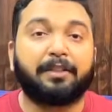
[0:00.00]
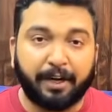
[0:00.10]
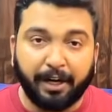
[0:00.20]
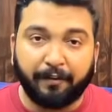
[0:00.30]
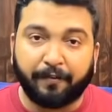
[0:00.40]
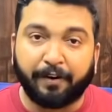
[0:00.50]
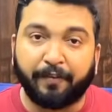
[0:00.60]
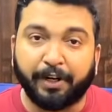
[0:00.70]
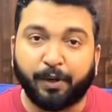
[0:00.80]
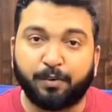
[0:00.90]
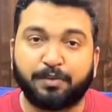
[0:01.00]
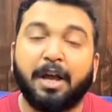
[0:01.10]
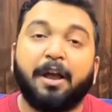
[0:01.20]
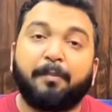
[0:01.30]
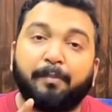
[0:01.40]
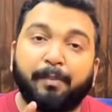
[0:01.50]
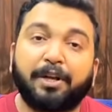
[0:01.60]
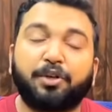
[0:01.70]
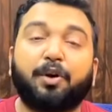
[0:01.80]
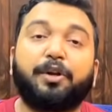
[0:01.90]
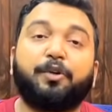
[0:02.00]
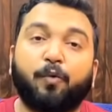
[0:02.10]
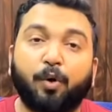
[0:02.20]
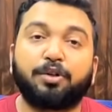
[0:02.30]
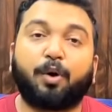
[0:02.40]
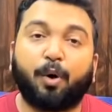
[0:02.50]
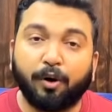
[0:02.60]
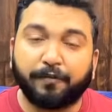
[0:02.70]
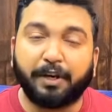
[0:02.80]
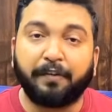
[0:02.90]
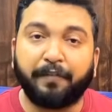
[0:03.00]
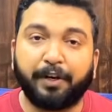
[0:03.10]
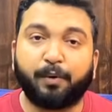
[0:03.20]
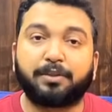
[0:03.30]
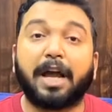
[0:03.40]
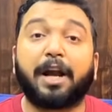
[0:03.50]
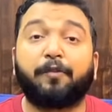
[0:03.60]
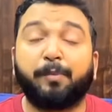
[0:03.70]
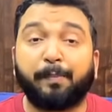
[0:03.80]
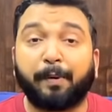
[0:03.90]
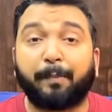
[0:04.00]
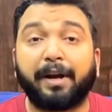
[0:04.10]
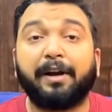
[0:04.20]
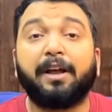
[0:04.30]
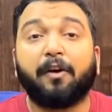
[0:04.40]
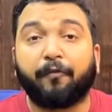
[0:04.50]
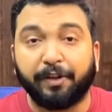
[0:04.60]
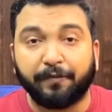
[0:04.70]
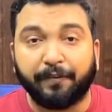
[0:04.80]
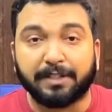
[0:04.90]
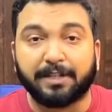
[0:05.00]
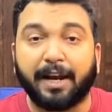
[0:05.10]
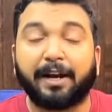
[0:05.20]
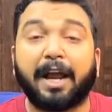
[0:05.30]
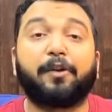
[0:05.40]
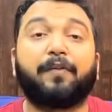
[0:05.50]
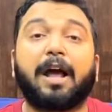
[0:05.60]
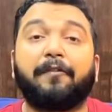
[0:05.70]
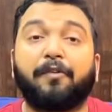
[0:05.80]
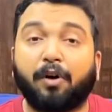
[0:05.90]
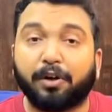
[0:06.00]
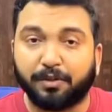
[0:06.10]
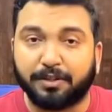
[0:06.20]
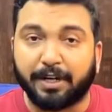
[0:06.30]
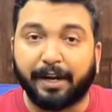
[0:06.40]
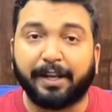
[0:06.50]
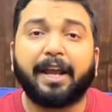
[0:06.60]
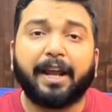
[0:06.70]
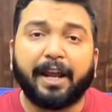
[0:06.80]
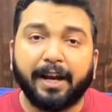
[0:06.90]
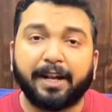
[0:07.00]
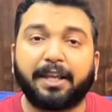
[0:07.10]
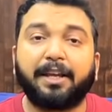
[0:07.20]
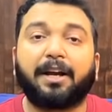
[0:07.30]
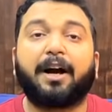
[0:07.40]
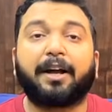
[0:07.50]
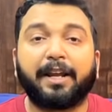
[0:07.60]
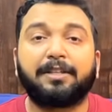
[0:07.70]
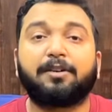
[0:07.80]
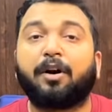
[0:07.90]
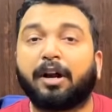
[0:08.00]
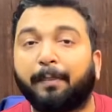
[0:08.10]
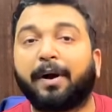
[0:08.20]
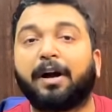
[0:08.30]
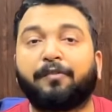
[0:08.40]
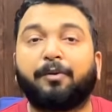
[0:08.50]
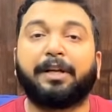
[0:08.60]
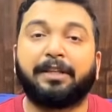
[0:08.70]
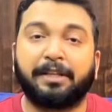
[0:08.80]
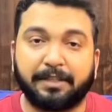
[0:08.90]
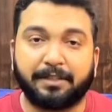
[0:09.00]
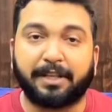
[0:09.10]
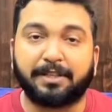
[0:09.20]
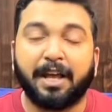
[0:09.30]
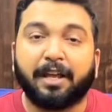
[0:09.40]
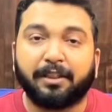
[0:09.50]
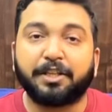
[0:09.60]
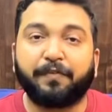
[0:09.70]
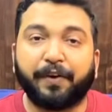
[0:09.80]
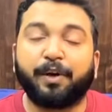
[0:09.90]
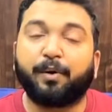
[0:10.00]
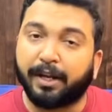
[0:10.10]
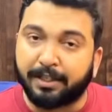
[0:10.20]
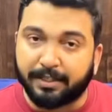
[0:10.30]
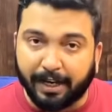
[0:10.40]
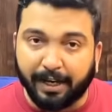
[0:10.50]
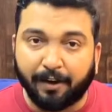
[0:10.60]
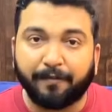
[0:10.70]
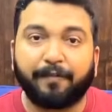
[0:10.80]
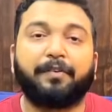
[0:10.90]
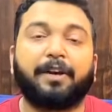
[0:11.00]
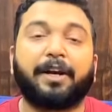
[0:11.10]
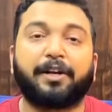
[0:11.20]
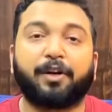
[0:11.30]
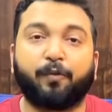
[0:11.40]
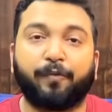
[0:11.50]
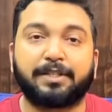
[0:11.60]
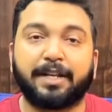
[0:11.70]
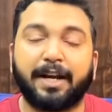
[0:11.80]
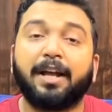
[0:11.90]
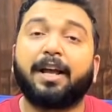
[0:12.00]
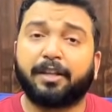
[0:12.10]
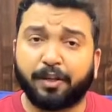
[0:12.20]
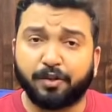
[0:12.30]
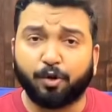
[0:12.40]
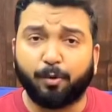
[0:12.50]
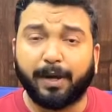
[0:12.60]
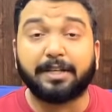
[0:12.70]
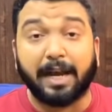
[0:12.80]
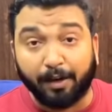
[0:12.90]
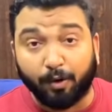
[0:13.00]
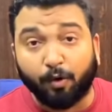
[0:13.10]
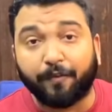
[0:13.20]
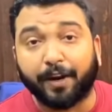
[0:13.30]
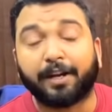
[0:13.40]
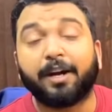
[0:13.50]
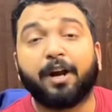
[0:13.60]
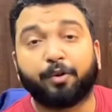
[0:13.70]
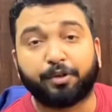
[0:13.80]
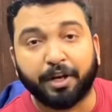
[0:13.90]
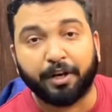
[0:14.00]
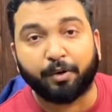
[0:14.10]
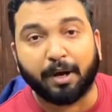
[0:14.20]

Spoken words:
three different videos. Make sure you watch all of three videos and you will be prepared with Wasteland, and you will have not to study anything against or apart from these things. This video is enough related to Wasteland. Thank you so much and don't forget to share your